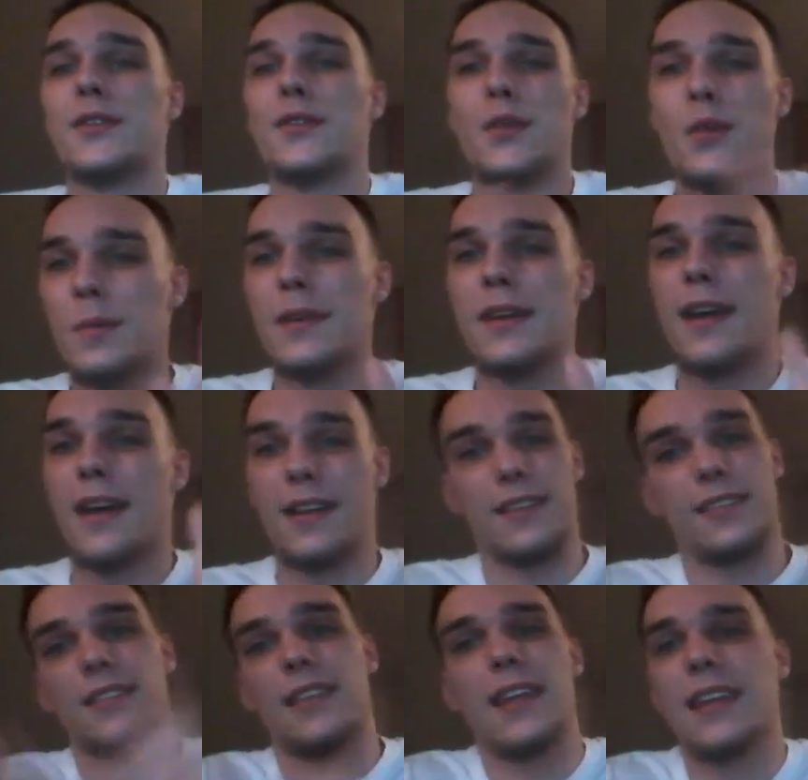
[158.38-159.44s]
To be
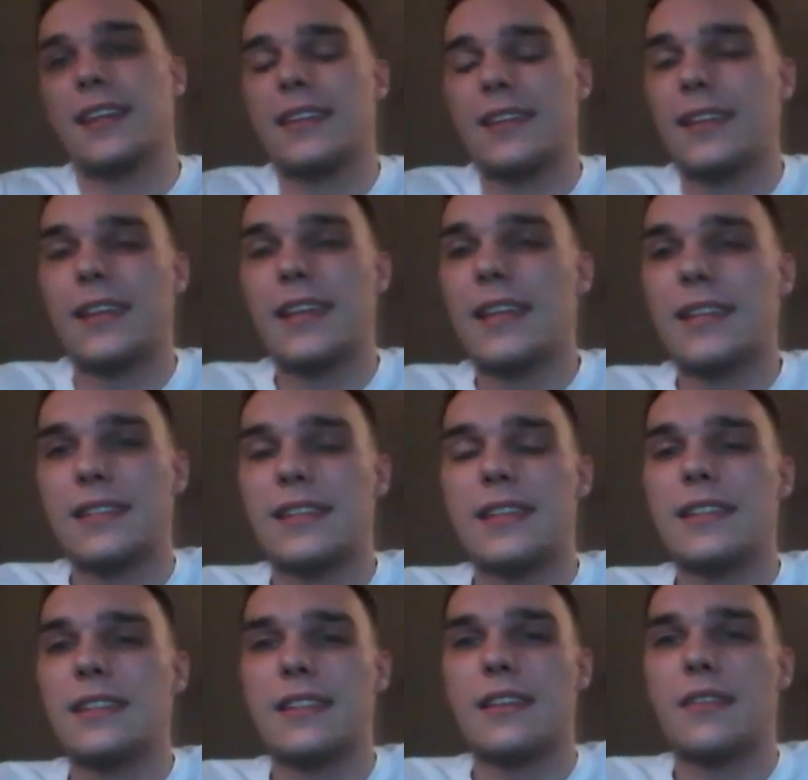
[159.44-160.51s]
honest, it's
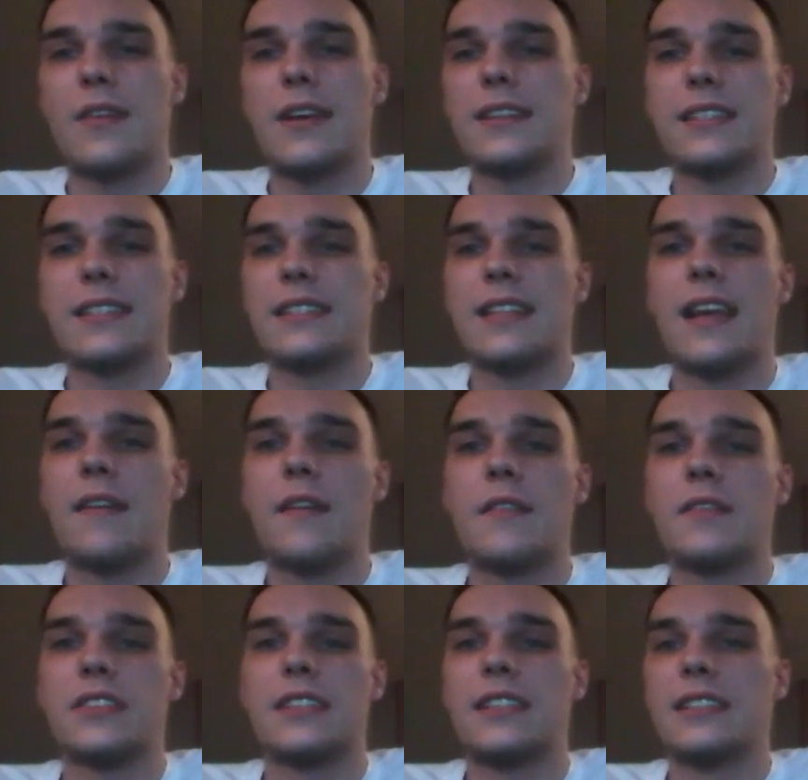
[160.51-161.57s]
the craziest thing I've
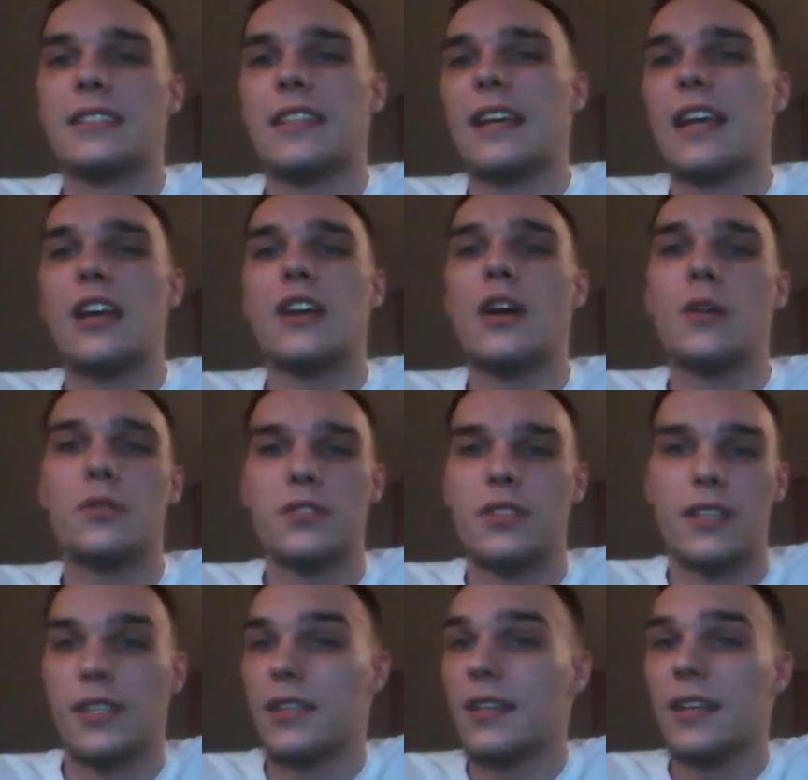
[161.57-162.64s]
ever seen. It's like a ghost
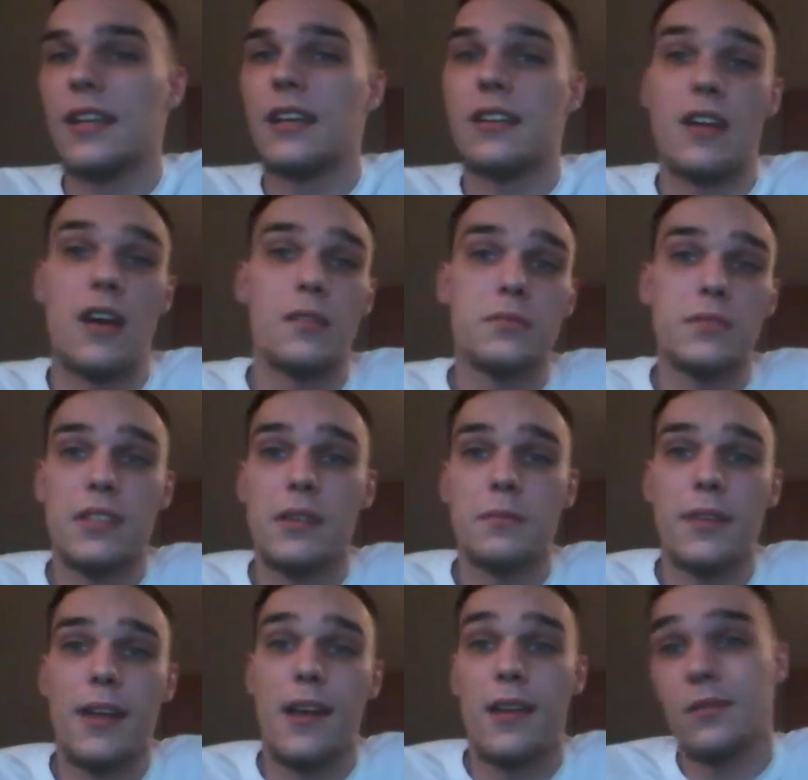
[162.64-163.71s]
leak. It comes
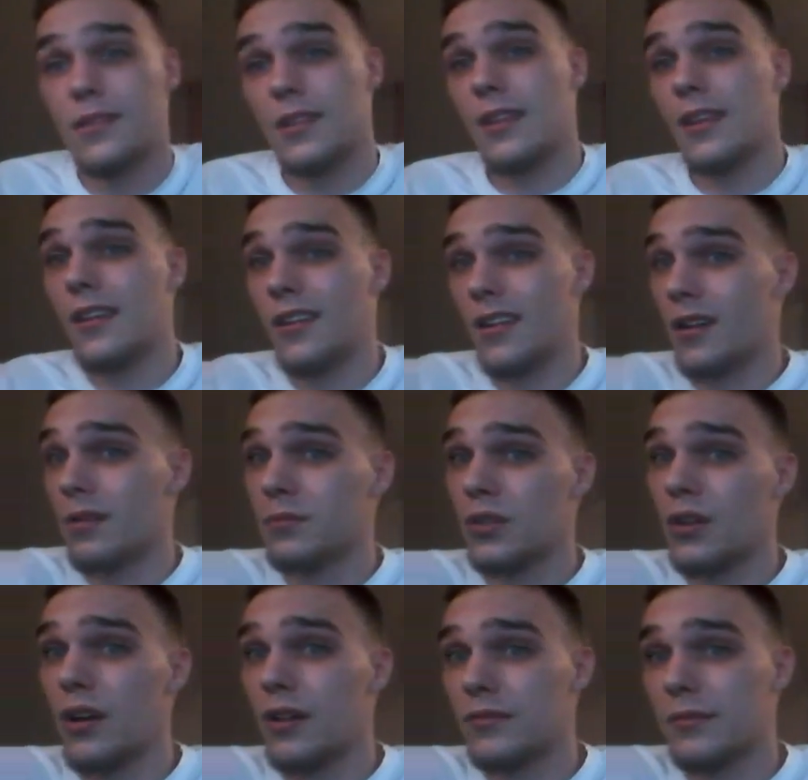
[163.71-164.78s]
sometimes and then it comes
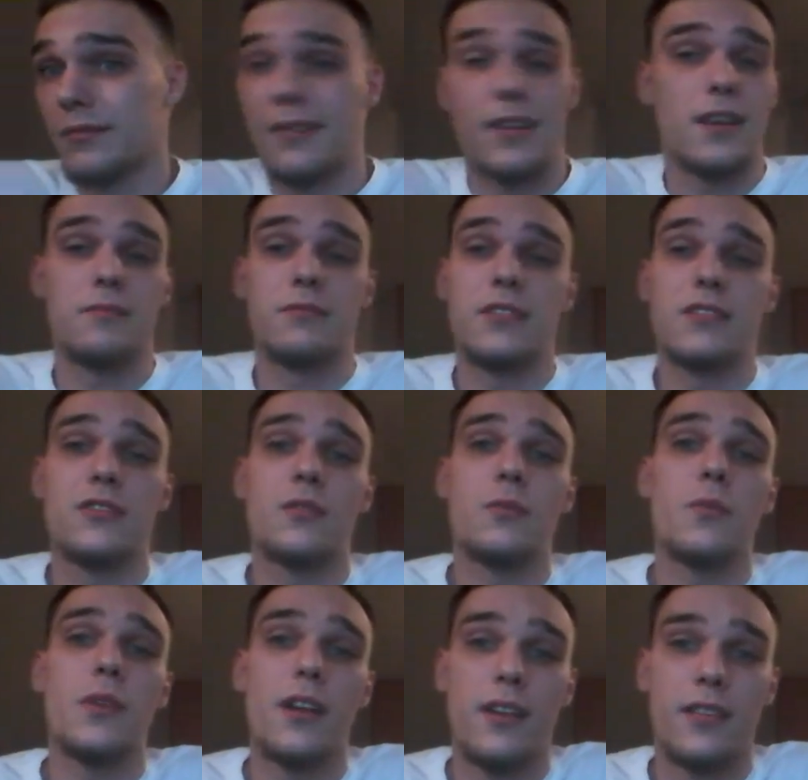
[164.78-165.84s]
off sometimes. It's the
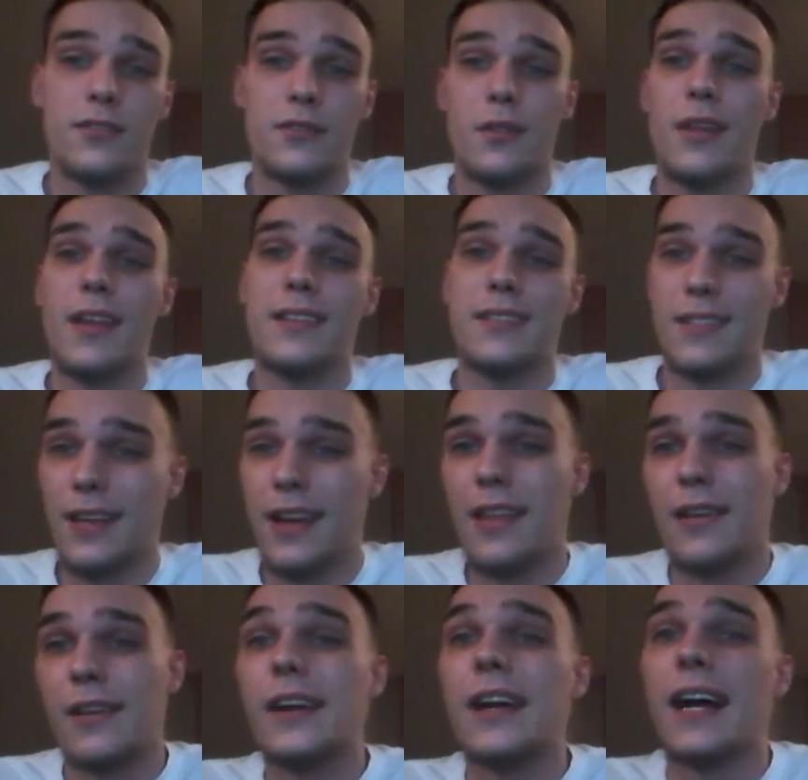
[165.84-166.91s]
weirdest, so that's
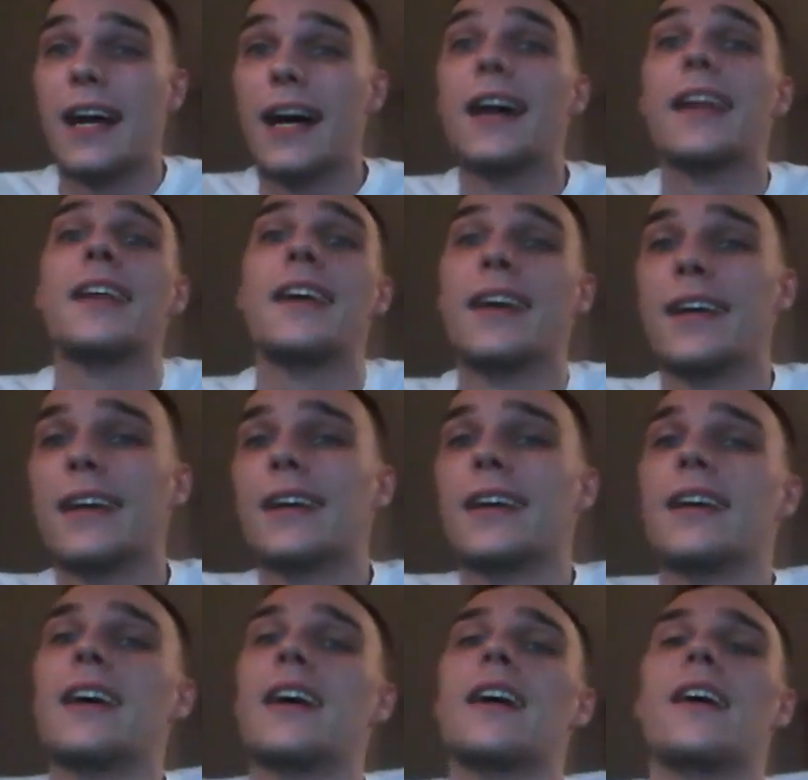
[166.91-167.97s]
another con.
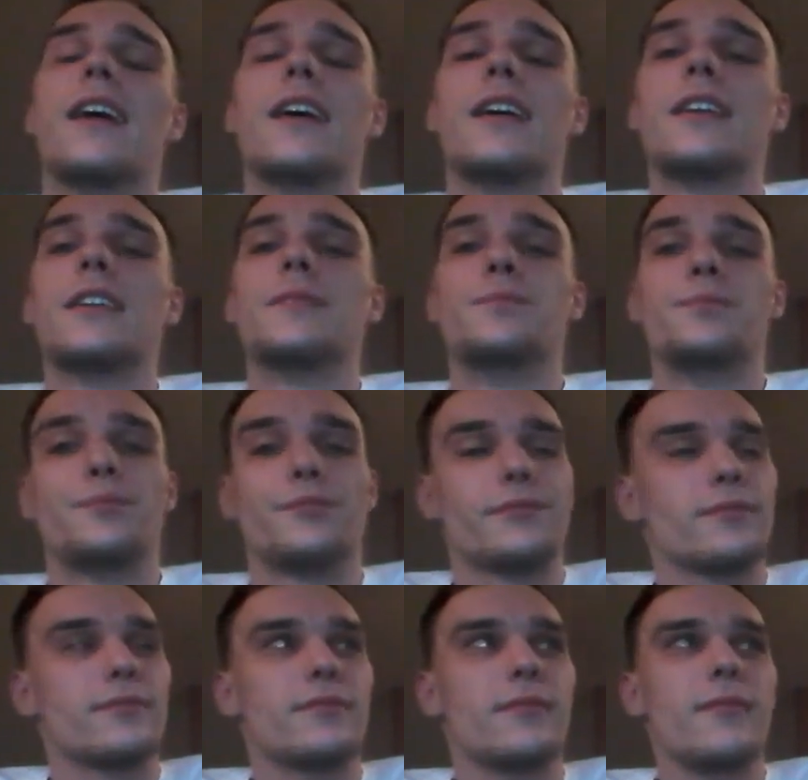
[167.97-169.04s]

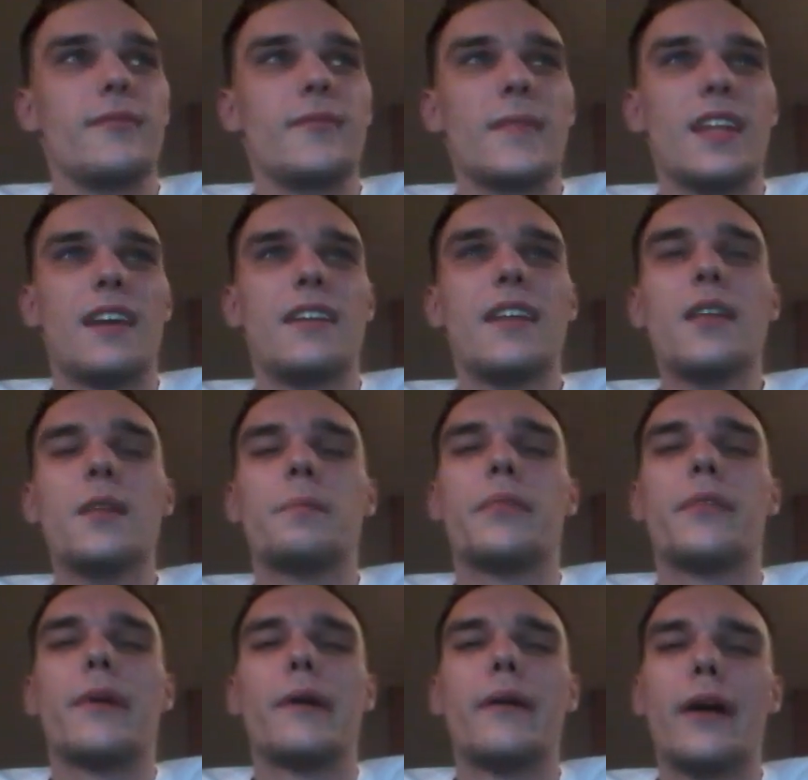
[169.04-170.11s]
Another
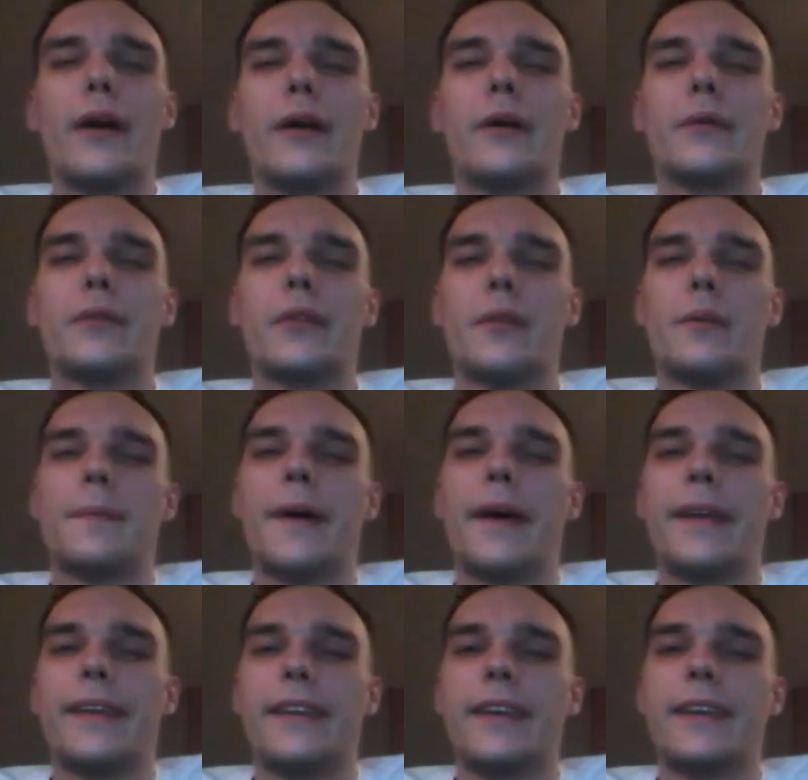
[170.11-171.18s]
pro to the
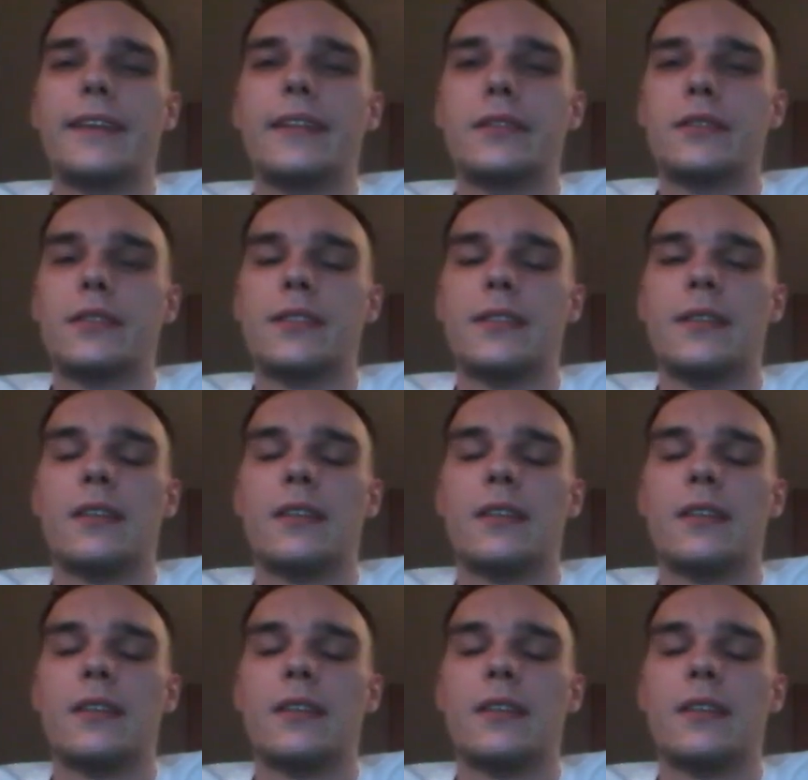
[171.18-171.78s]
bike is,